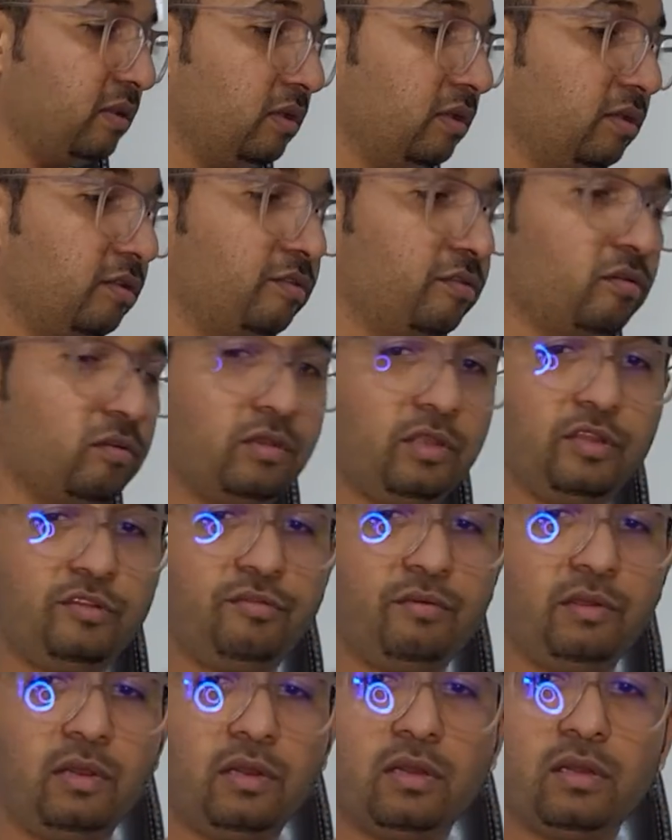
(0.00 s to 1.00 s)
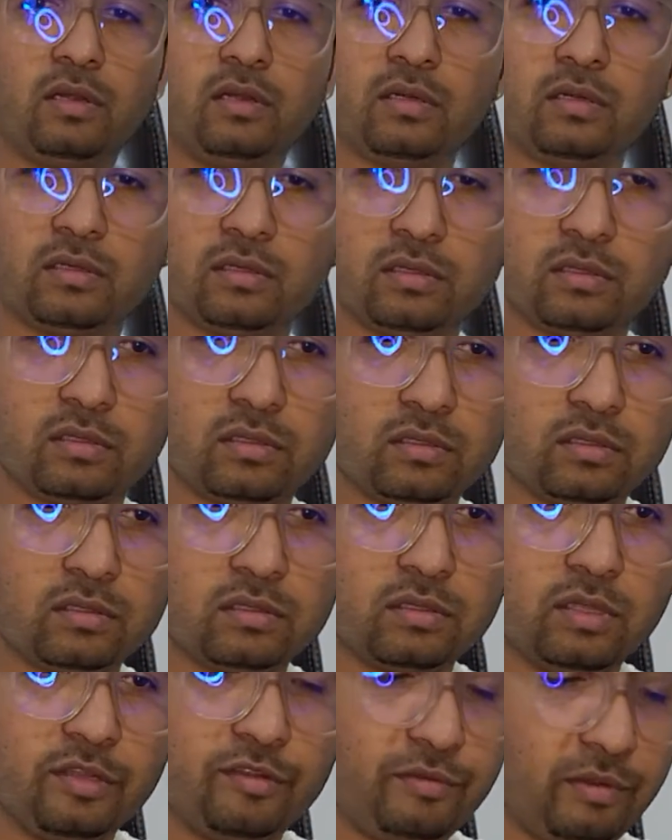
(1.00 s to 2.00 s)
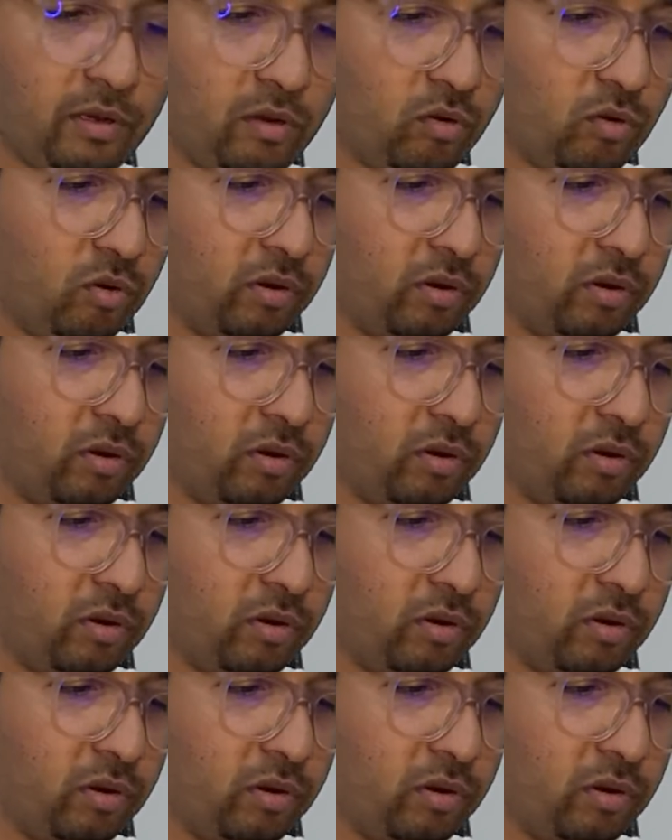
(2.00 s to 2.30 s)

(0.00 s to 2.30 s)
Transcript: So this will go